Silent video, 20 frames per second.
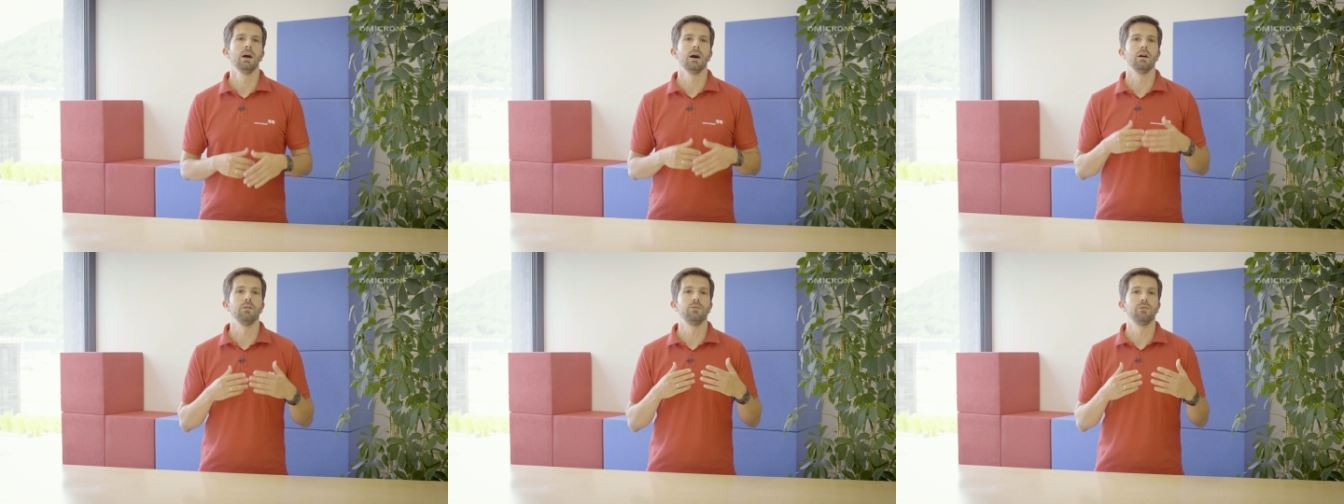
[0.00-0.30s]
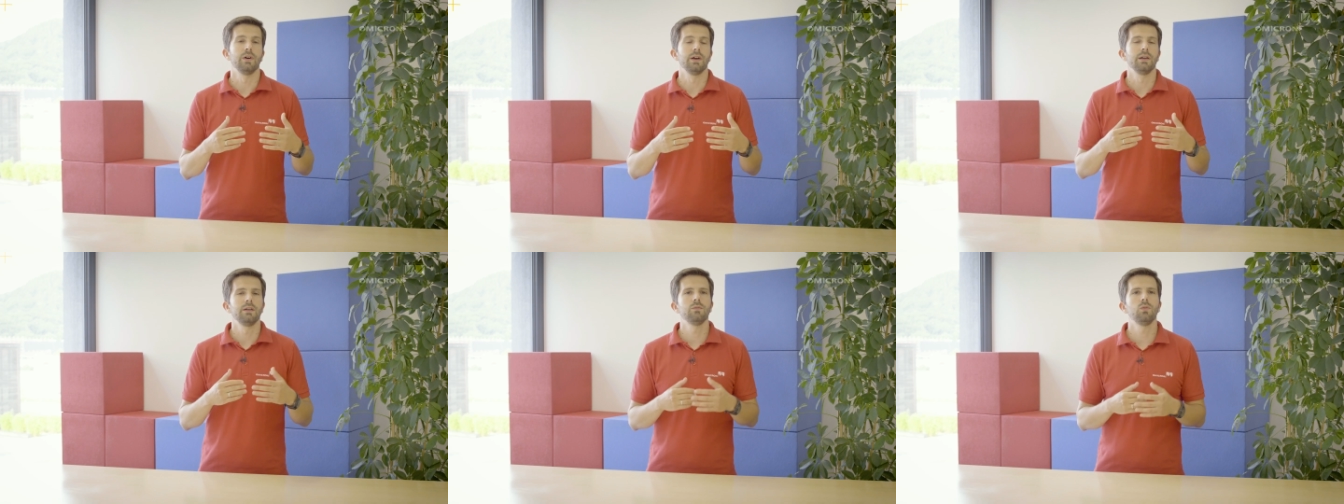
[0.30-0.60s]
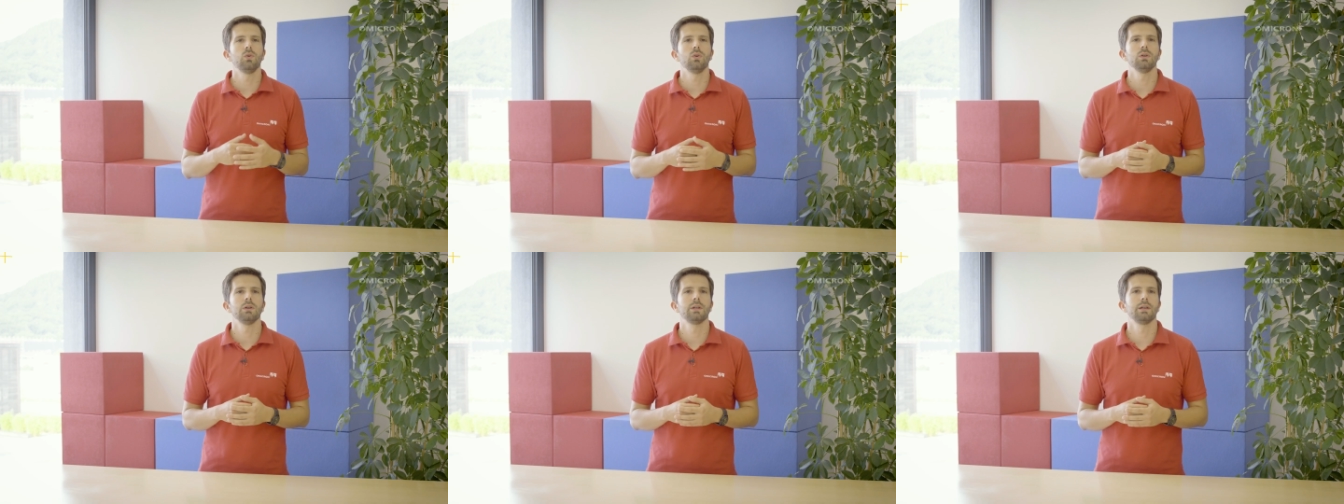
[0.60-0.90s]
A
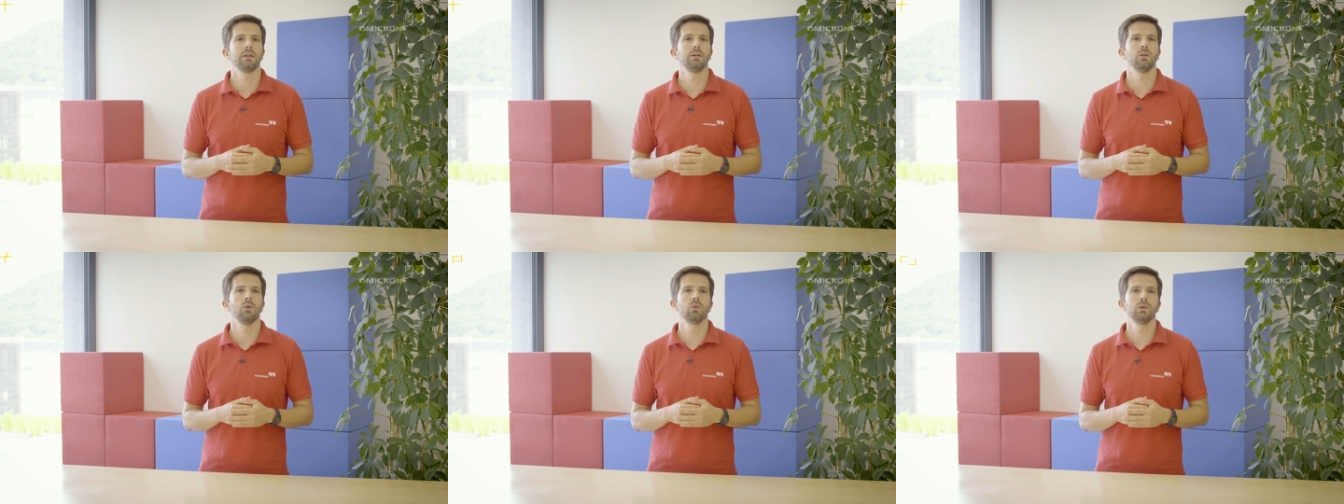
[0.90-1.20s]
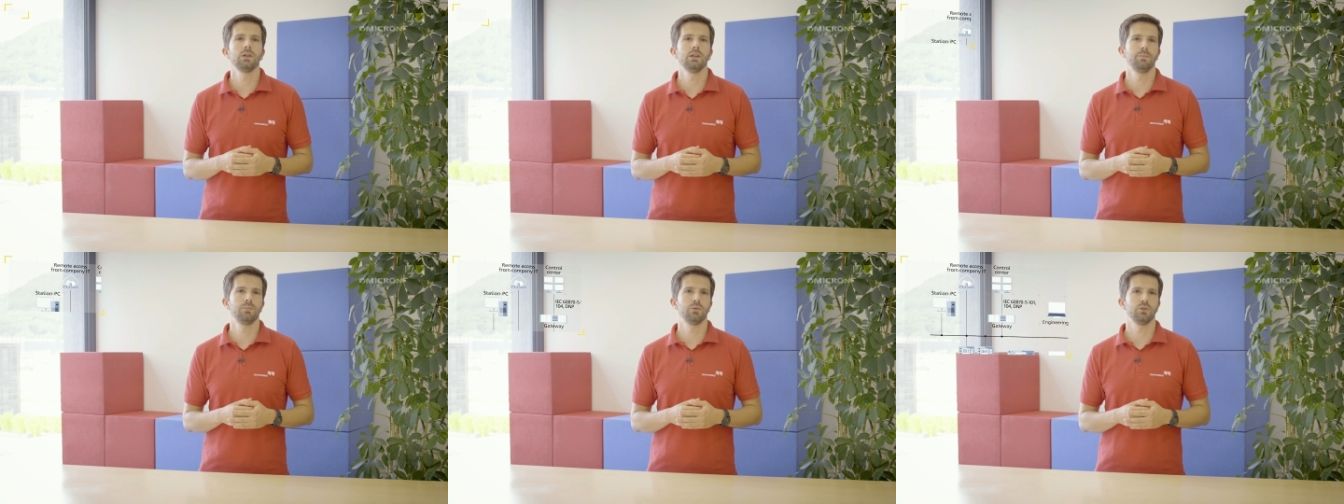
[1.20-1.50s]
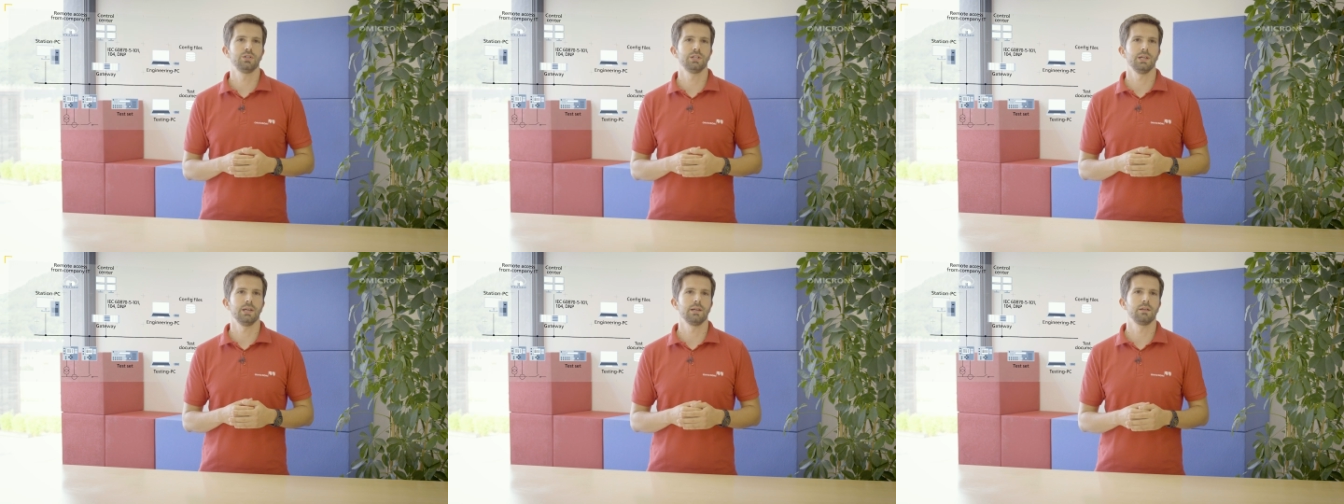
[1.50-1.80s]
firewall can only
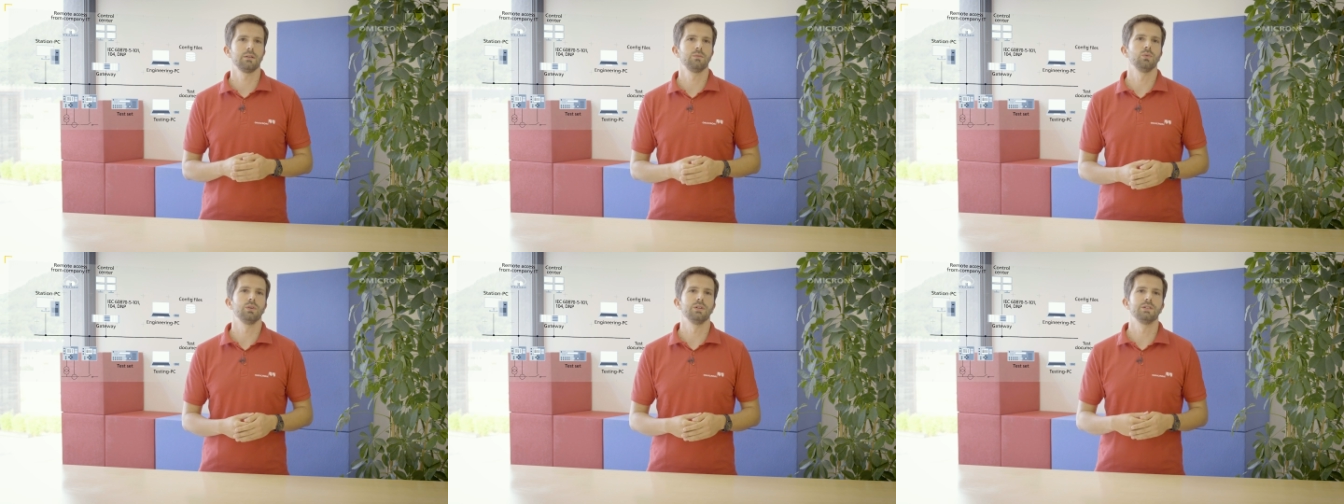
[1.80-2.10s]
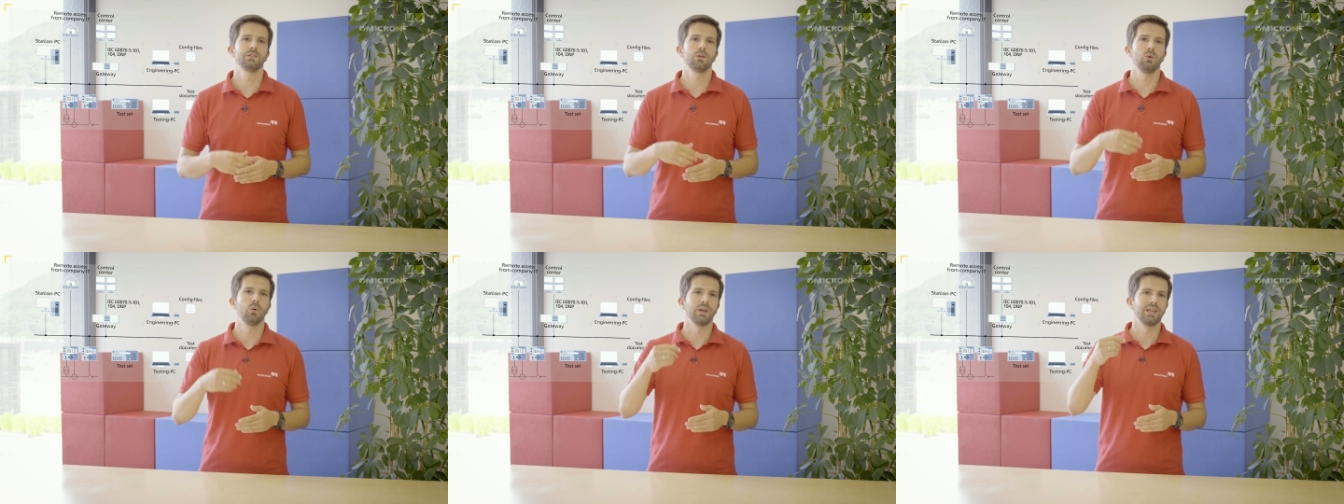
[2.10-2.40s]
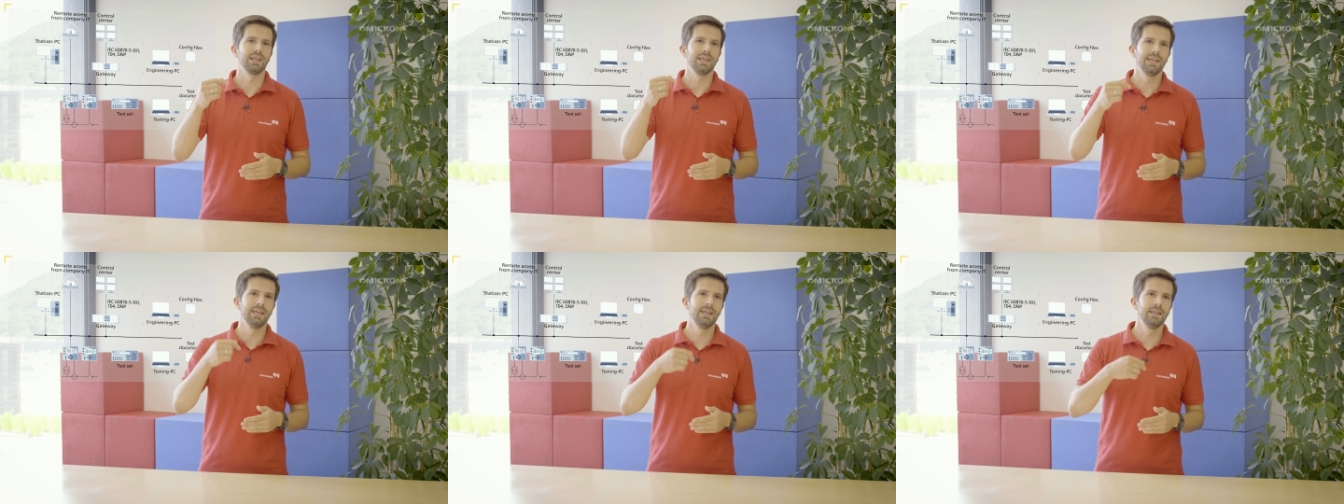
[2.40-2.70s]
protect what is
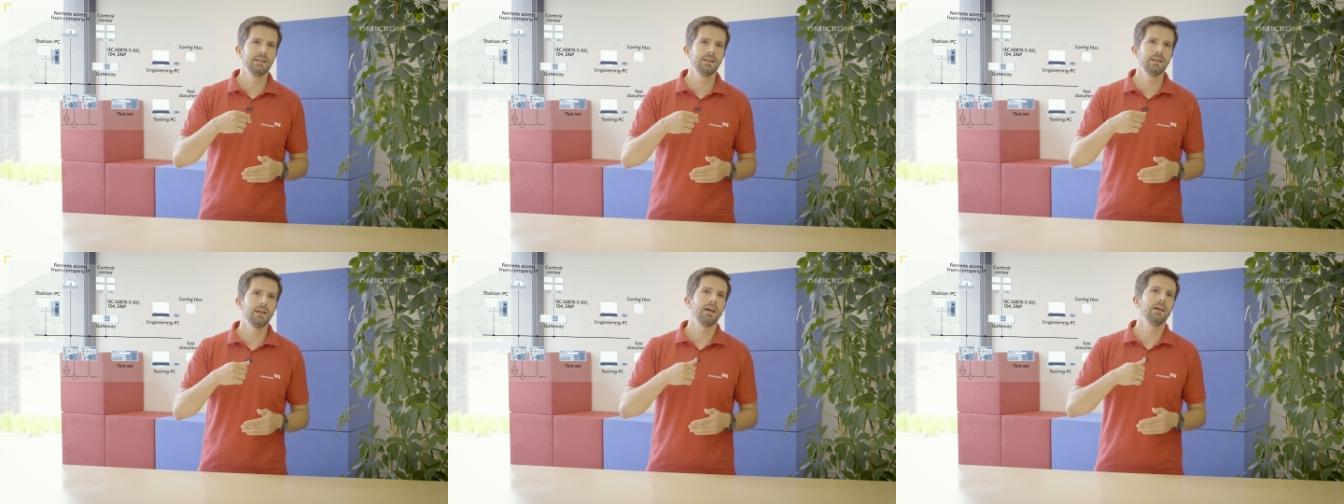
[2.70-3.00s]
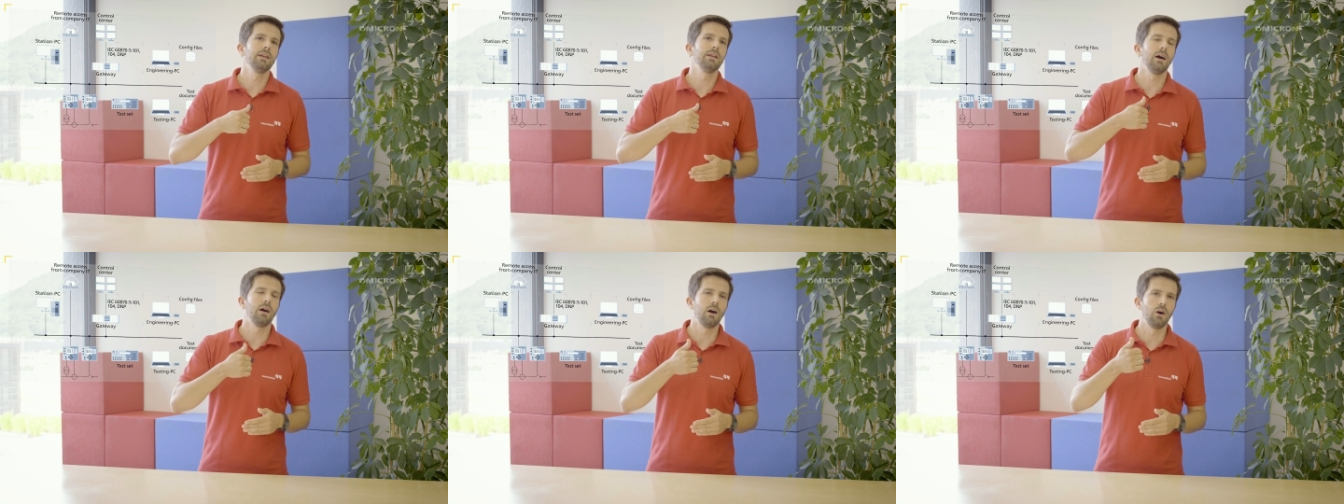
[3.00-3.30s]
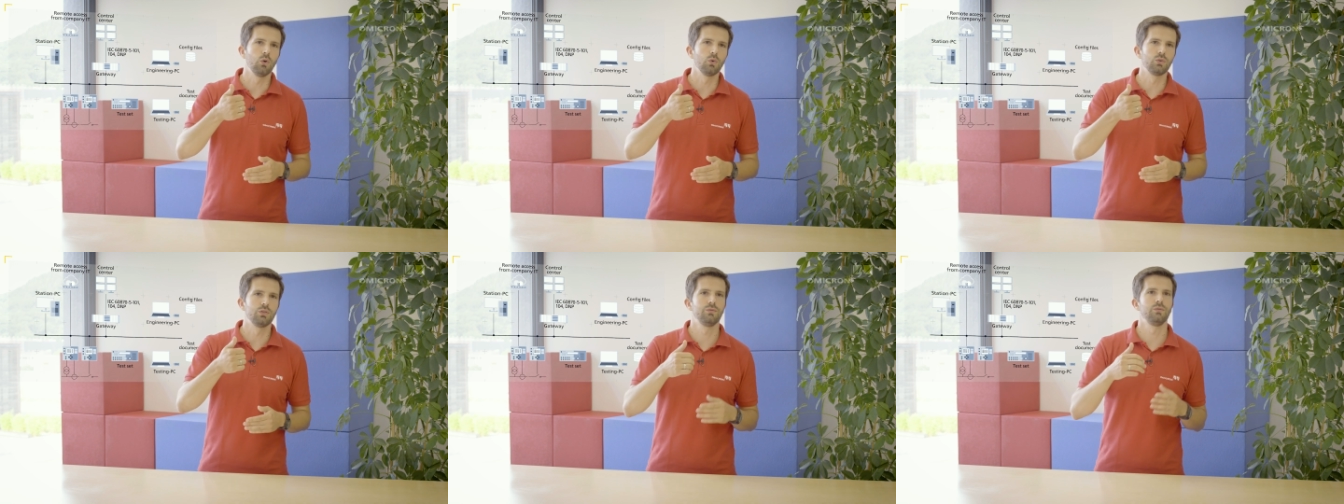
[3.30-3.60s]
going in and
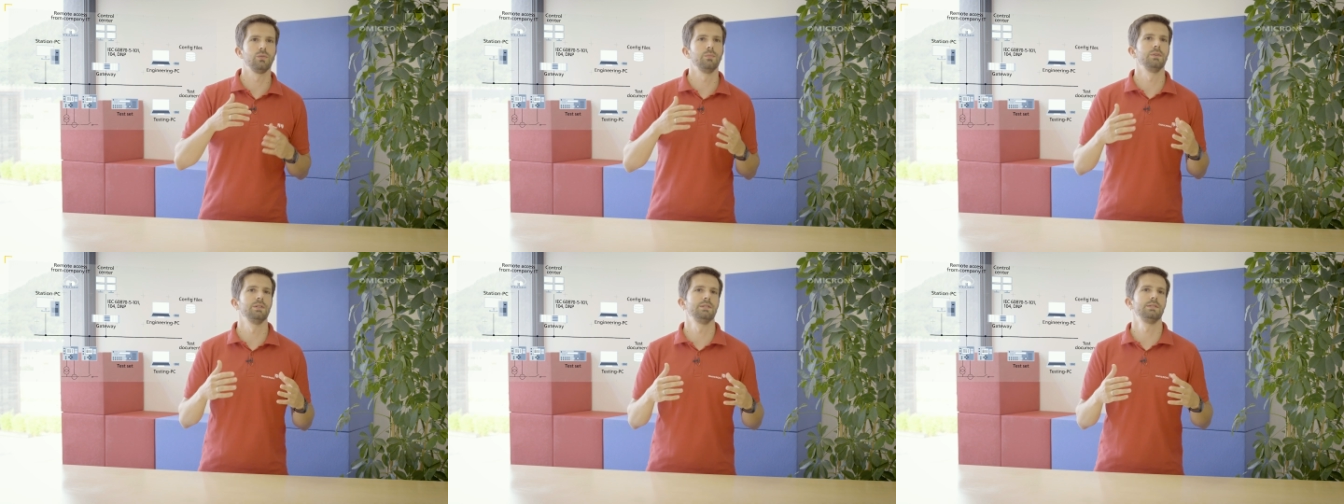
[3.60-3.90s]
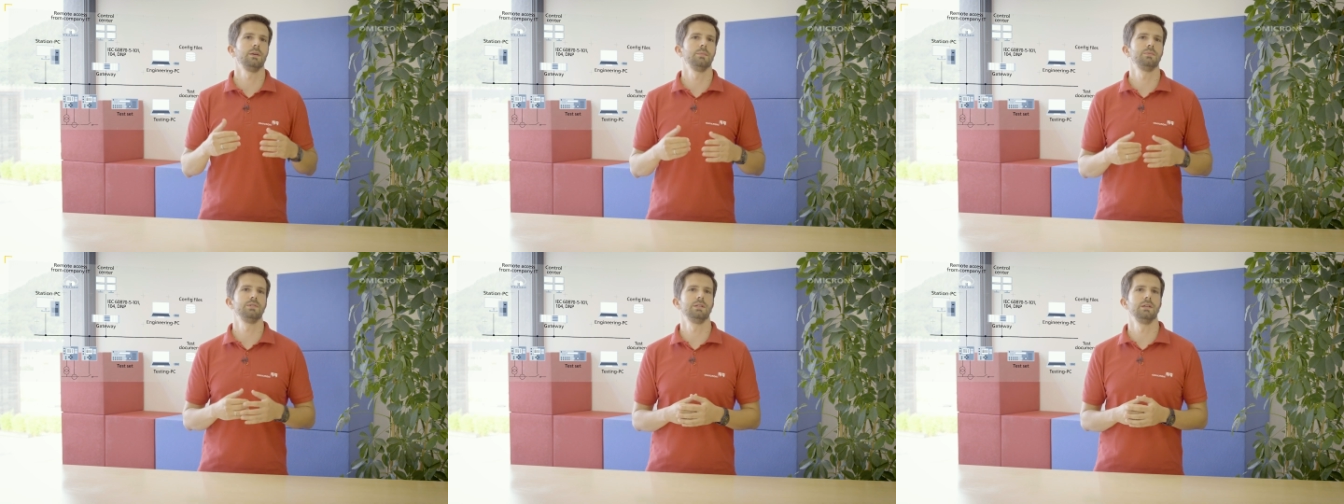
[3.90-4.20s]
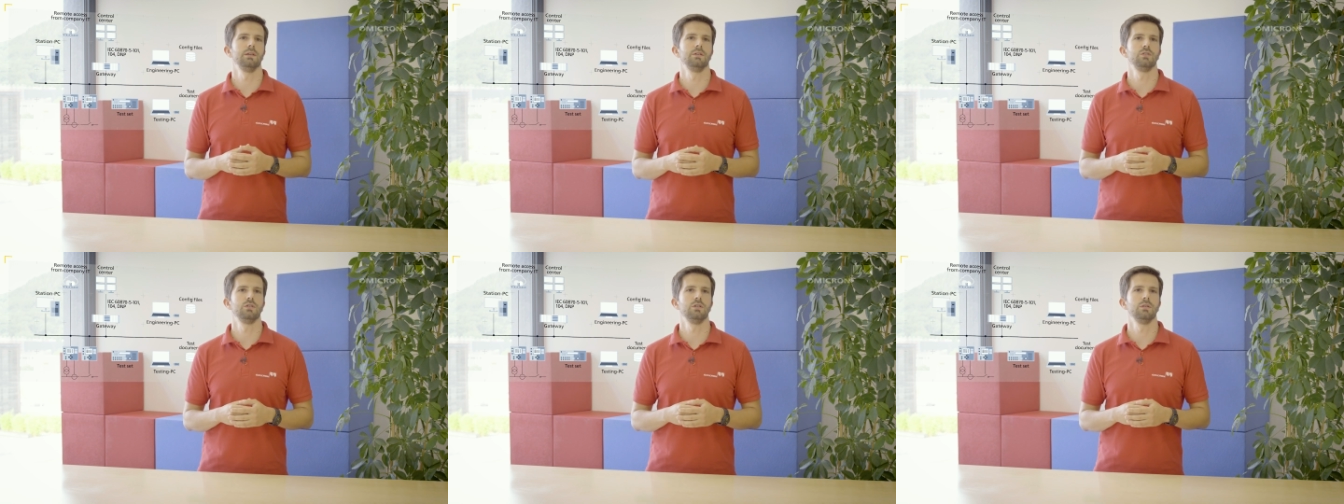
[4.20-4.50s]
out from the
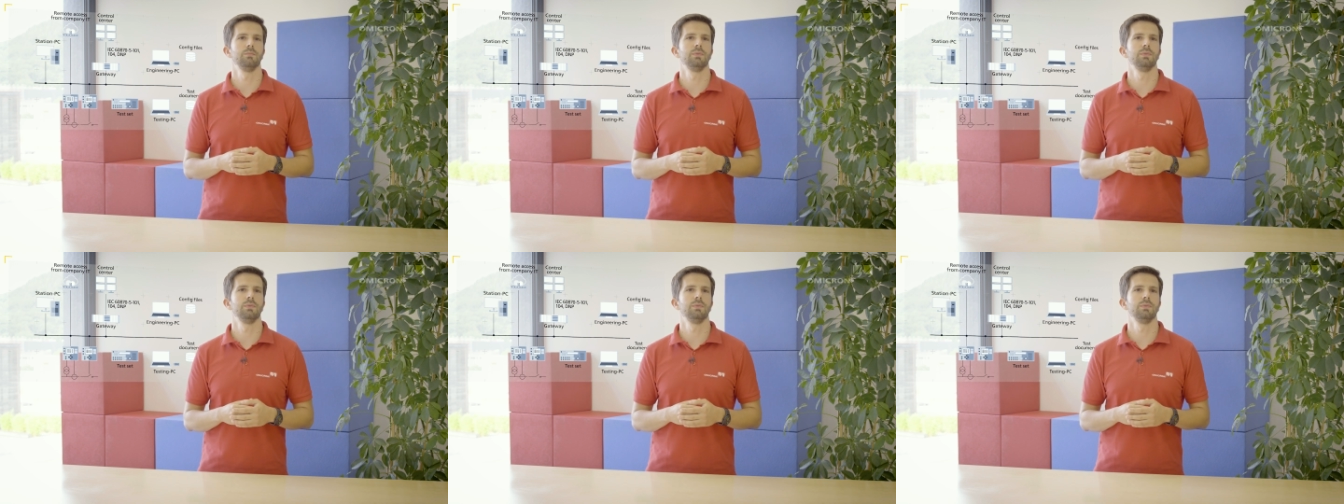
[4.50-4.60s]
substation,